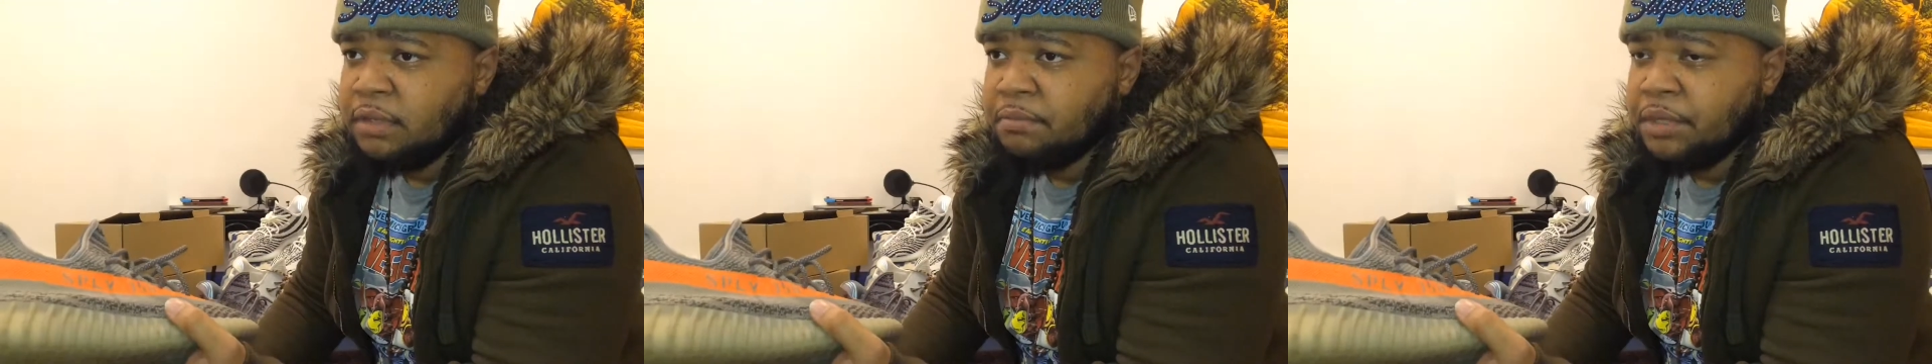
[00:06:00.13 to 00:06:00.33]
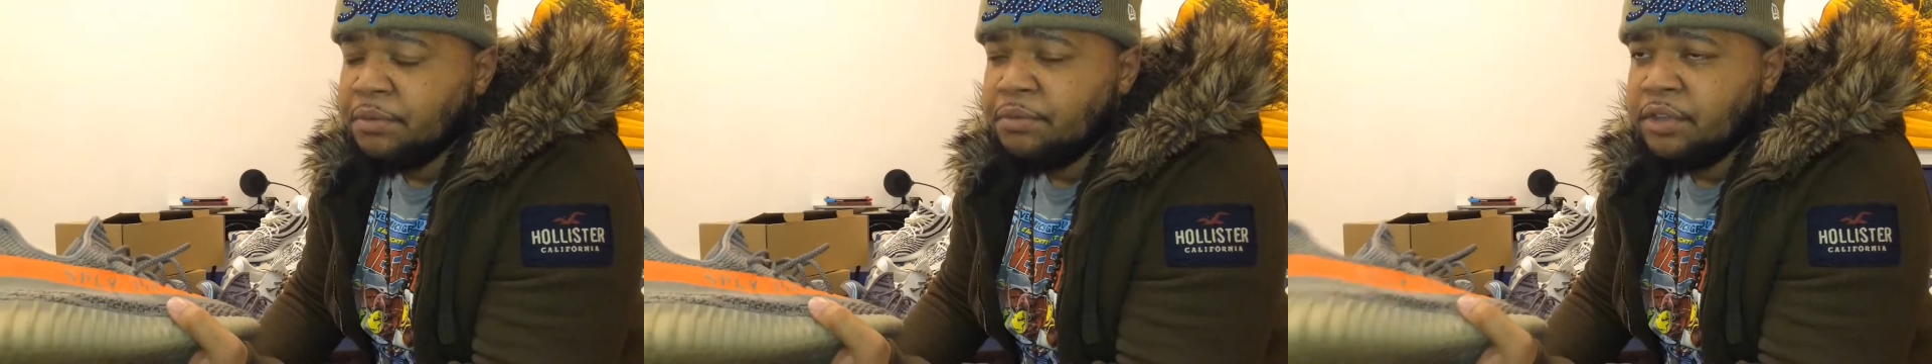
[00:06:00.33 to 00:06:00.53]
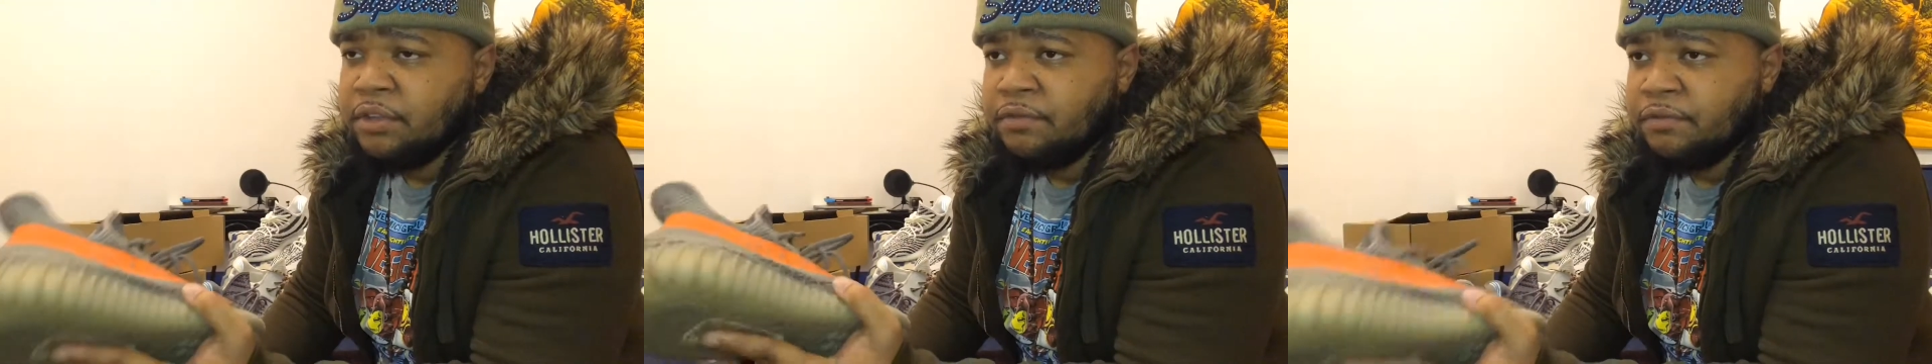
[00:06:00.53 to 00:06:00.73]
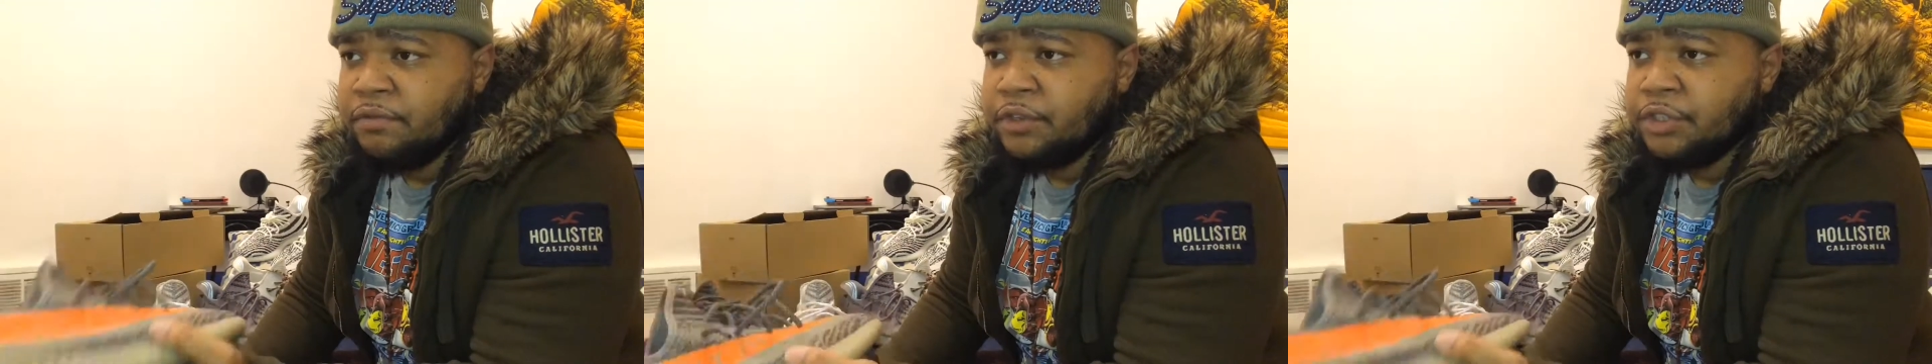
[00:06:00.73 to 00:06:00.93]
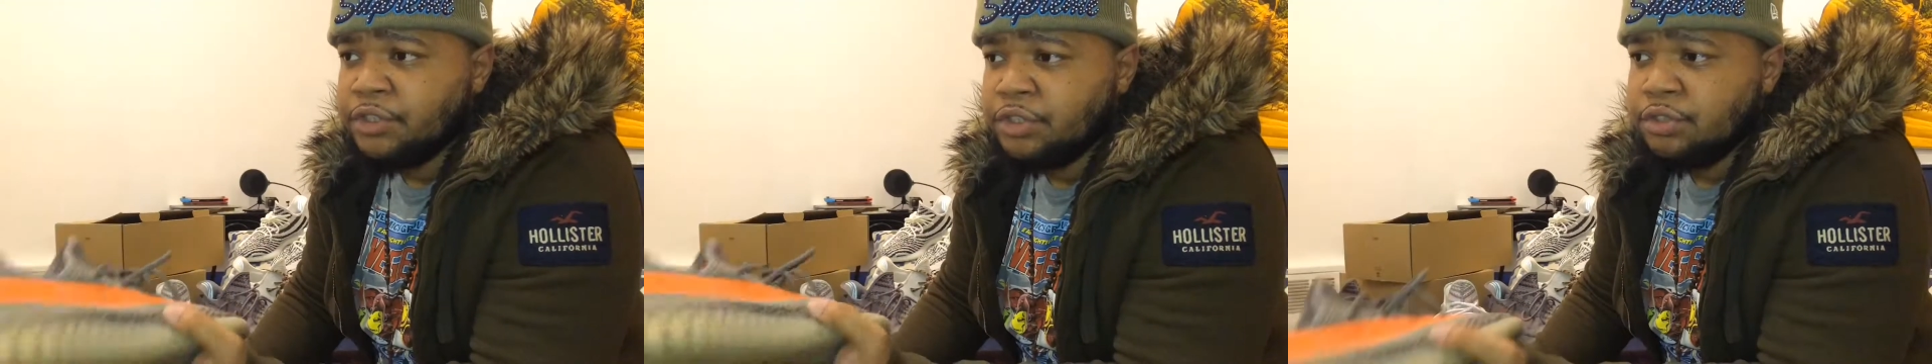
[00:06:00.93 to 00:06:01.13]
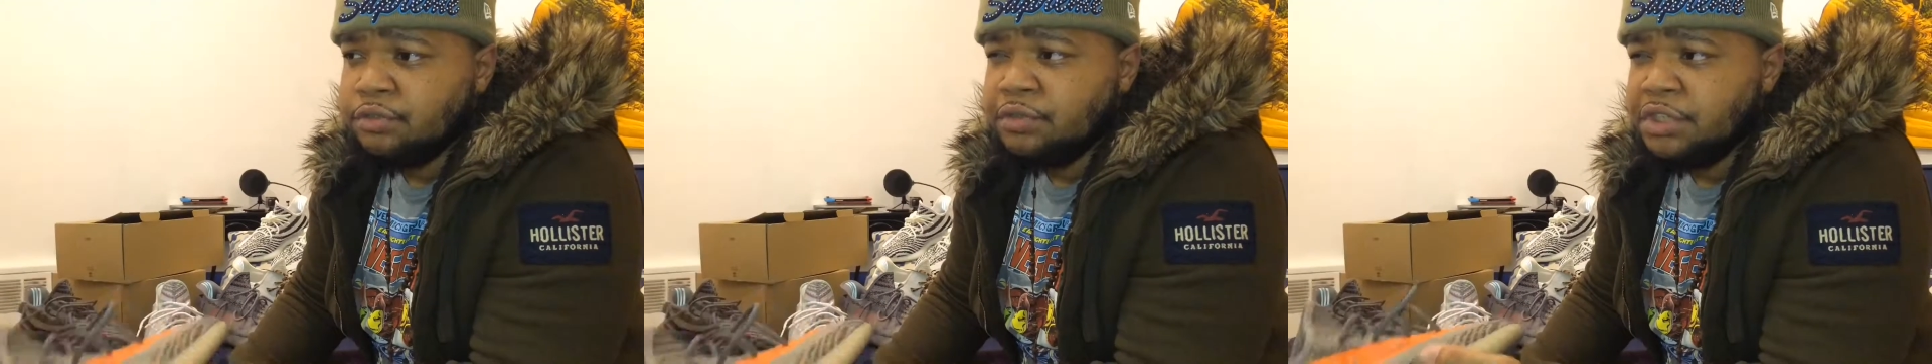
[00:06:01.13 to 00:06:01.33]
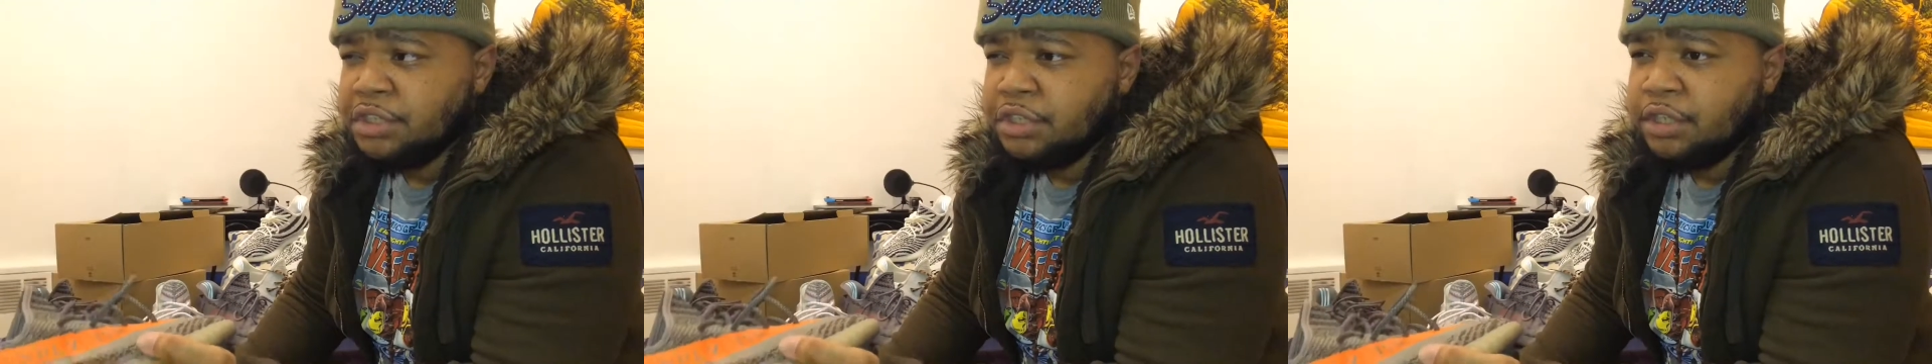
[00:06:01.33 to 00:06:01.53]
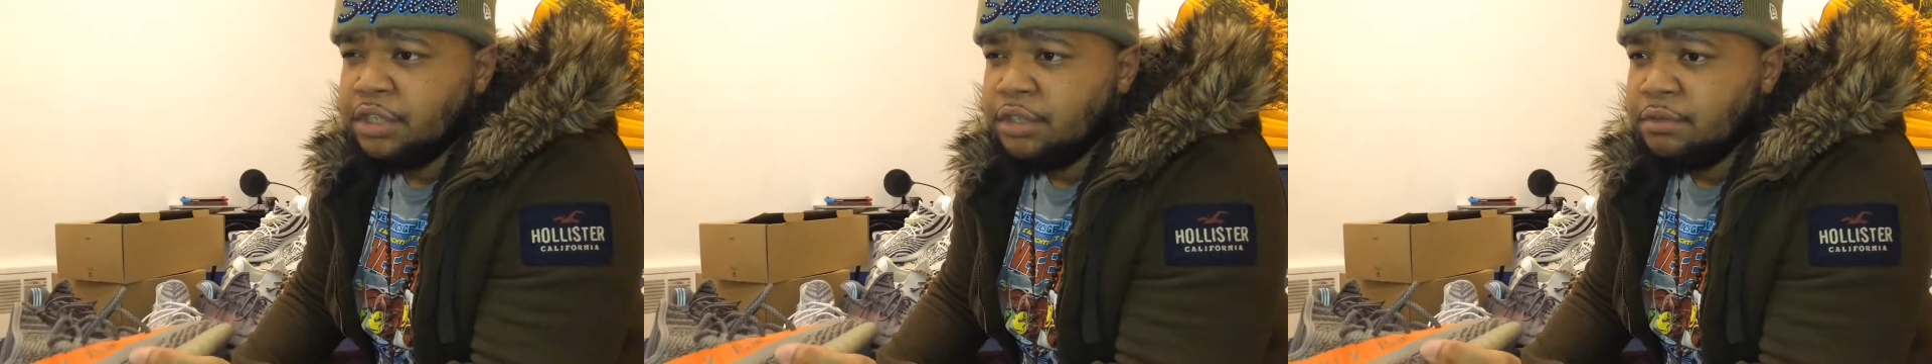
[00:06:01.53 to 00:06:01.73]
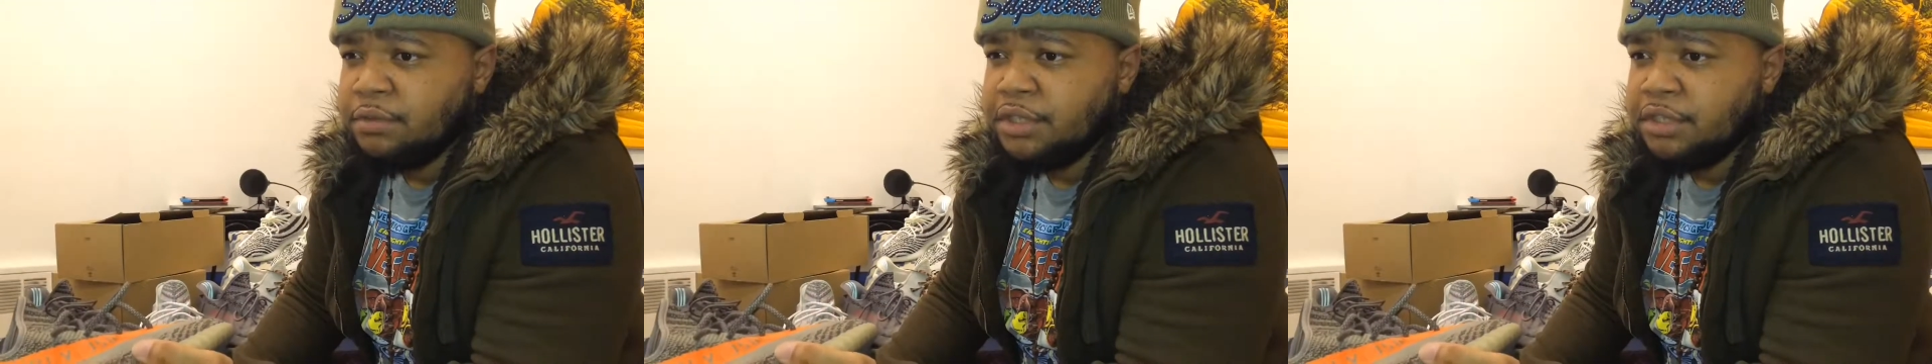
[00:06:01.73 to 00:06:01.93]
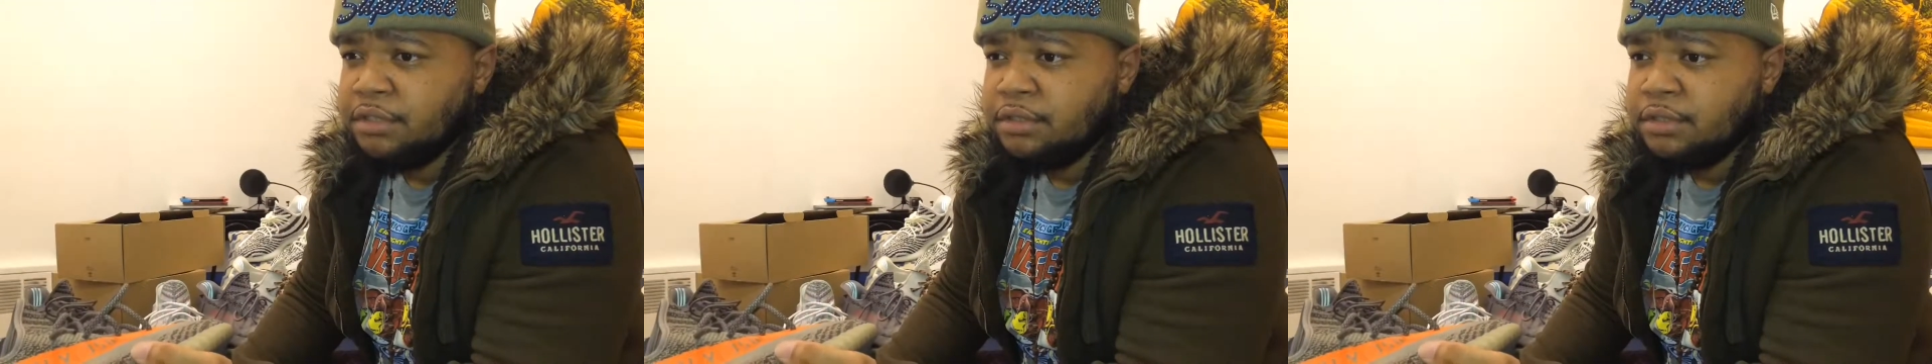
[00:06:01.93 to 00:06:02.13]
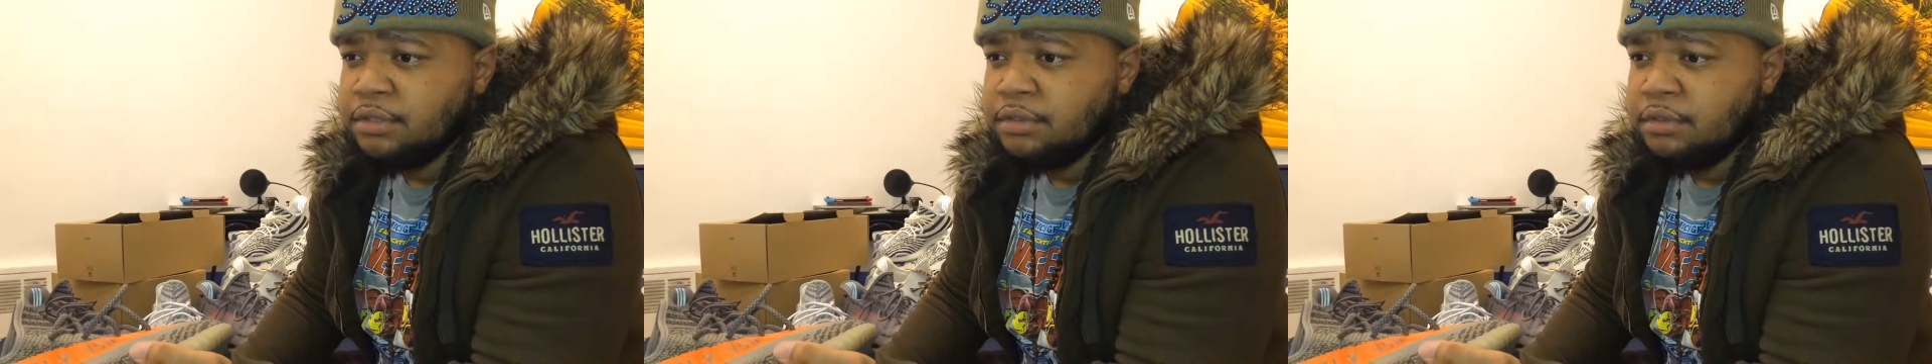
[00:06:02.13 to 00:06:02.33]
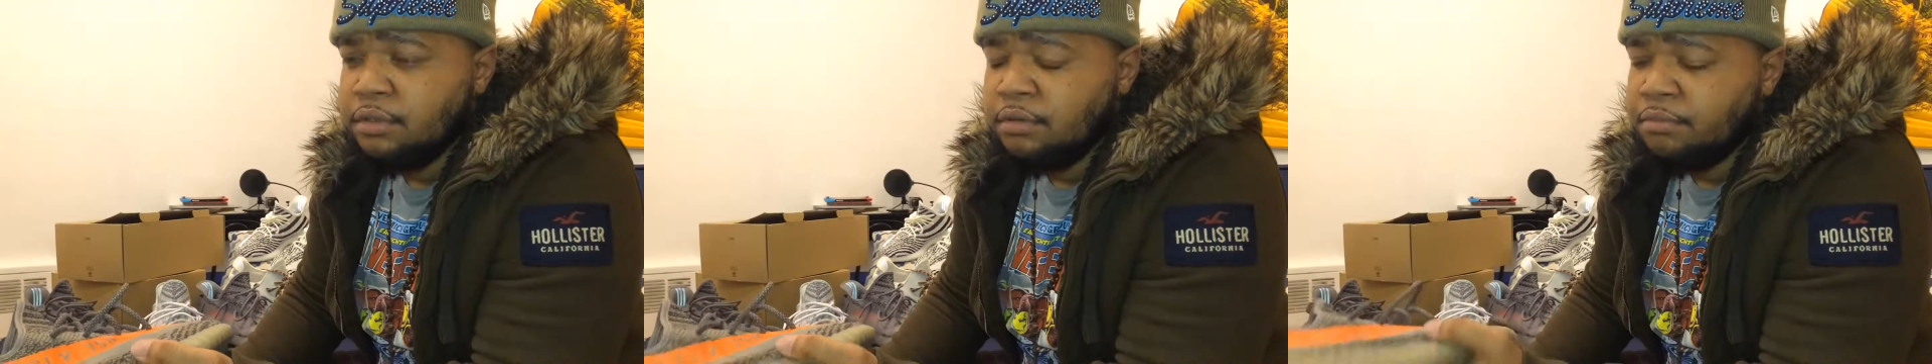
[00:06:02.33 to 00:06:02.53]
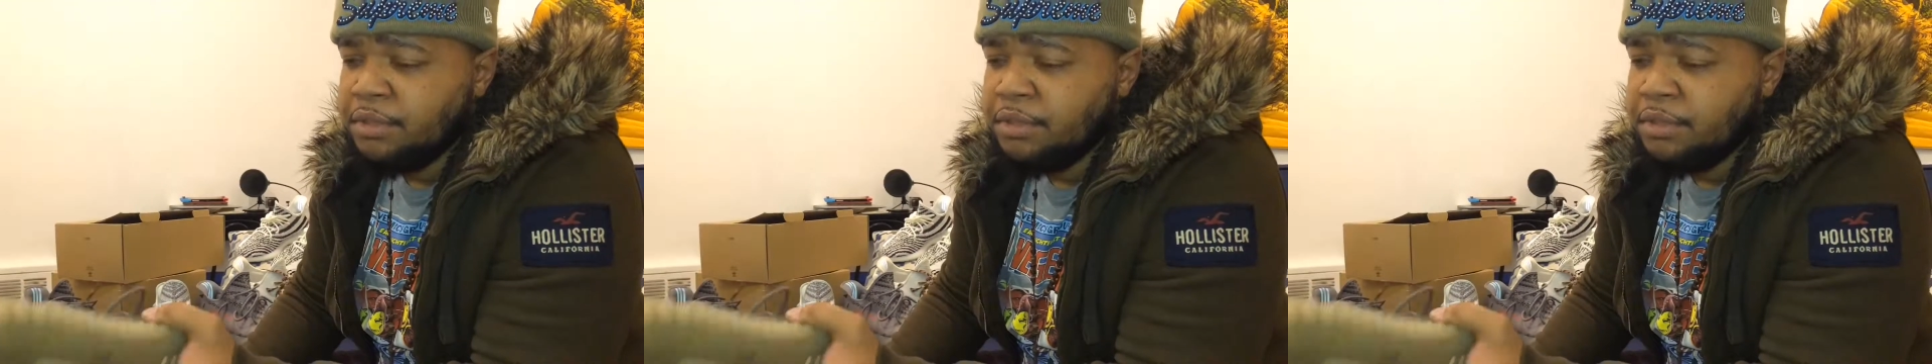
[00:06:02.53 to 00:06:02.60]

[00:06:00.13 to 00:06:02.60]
maybe the first 3 colorways or